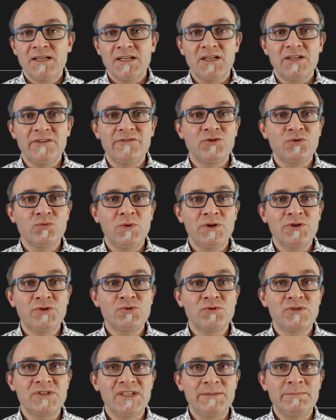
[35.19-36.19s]
if you want
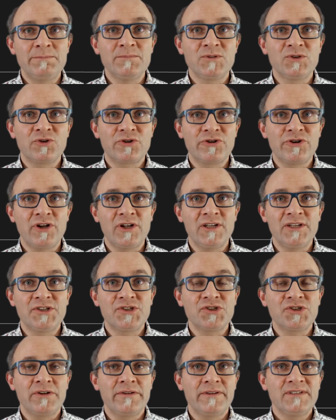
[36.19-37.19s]
to deepen your
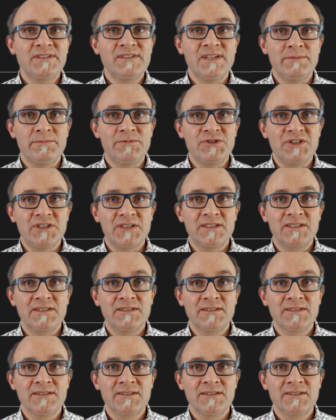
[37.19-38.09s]
knowledge on the subject.